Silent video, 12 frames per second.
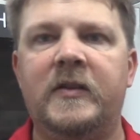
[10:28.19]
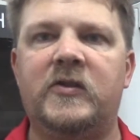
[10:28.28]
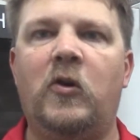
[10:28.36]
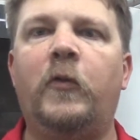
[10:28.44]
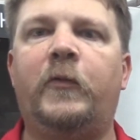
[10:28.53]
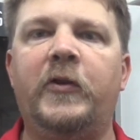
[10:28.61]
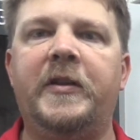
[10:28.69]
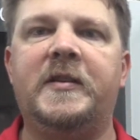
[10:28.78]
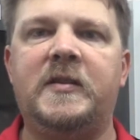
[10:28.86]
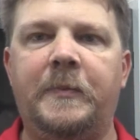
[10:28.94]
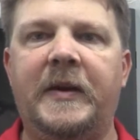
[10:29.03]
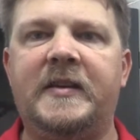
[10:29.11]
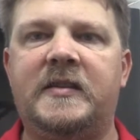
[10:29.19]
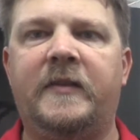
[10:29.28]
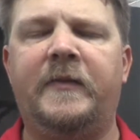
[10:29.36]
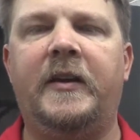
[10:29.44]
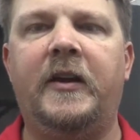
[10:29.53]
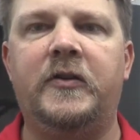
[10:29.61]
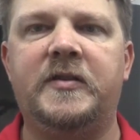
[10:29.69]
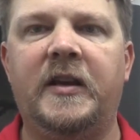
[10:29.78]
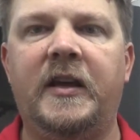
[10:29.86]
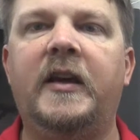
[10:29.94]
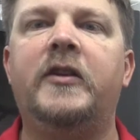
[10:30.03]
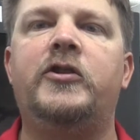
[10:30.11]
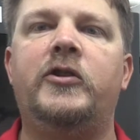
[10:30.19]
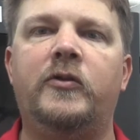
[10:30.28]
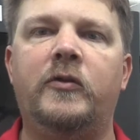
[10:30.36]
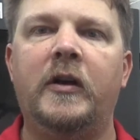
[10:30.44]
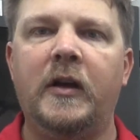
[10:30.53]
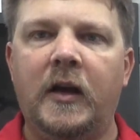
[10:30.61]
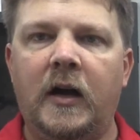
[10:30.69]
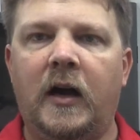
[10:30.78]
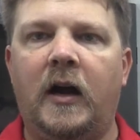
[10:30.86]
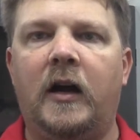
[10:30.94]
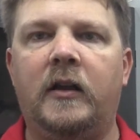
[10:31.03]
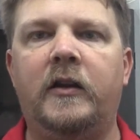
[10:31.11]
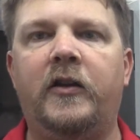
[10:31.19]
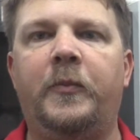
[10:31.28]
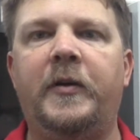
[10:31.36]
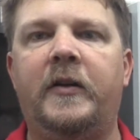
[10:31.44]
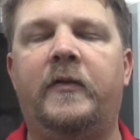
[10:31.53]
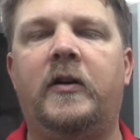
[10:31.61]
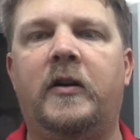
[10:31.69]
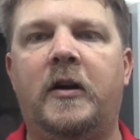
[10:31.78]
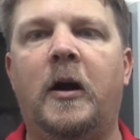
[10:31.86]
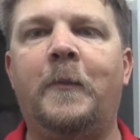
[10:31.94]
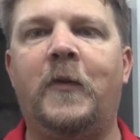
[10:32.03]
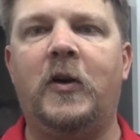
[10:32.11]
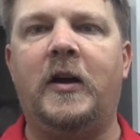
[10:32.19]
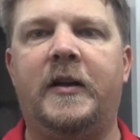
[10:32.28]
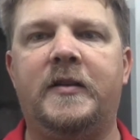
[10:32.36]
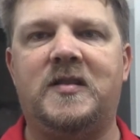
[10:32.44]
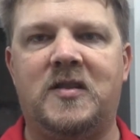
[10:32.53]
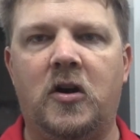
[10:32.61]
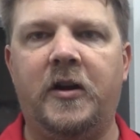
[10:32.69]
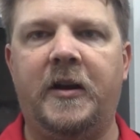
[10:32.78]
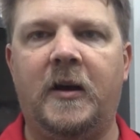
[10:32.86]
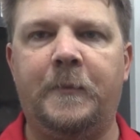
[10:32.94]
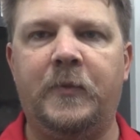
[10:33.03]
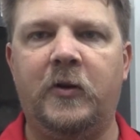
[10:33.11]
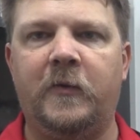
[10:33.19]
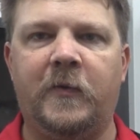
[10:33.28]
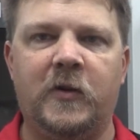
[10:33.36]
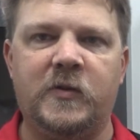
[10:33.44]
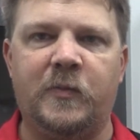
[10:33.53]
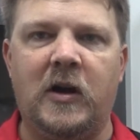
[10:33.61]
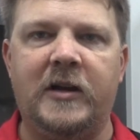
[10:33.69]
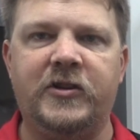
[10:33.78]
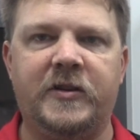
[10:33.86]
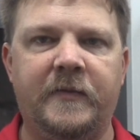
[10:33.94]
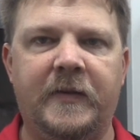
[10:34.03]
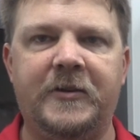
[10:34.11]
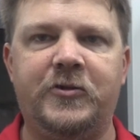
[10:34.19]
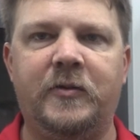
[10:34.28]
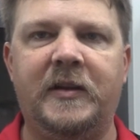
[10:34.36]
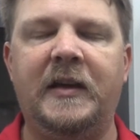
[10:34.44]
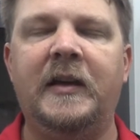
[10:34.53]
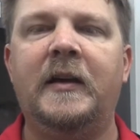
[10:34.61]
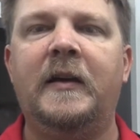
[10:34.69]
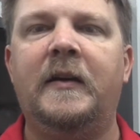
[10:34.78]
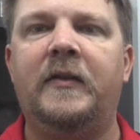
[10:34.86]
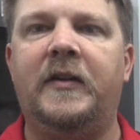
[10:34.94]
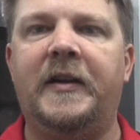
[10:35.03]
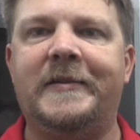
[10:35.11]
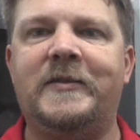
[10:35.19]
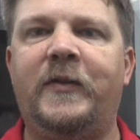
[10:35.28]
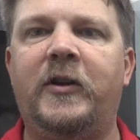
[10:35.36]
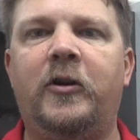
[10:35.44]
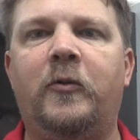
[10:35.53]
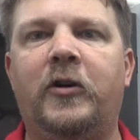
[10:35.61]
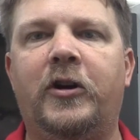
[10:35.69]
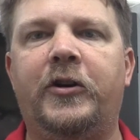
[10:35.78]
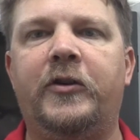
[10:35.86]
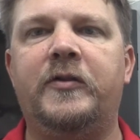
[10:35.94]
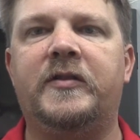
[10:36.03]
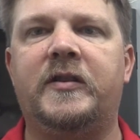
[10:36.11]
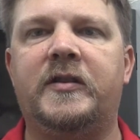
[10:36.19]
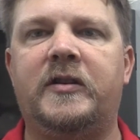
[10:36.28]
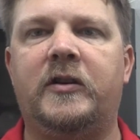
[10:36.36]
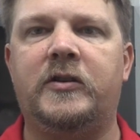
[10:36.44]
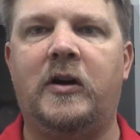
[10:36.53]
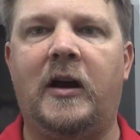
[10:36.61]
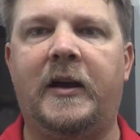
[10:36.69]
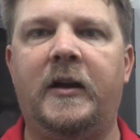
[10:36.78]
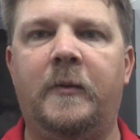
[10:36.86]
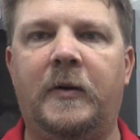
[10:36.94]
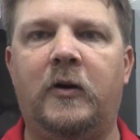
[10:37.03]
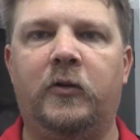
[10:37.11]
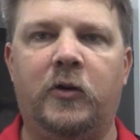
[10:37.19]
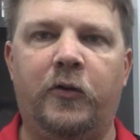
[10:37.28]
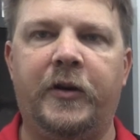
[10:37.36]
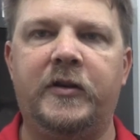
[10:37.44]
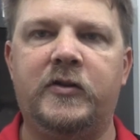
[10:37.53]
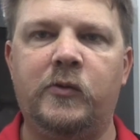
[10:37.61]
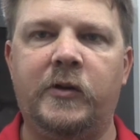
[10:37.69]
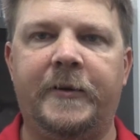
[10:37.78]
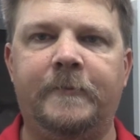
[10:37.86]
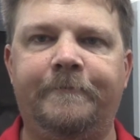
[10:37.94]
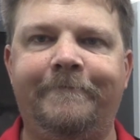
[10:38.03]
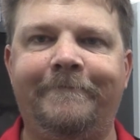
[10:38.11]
So hopefully this basic video is going to get you uh, a little bit of a comfort on starting up your first project eventually. The next video we're going to do is going to start talking about loading tooling.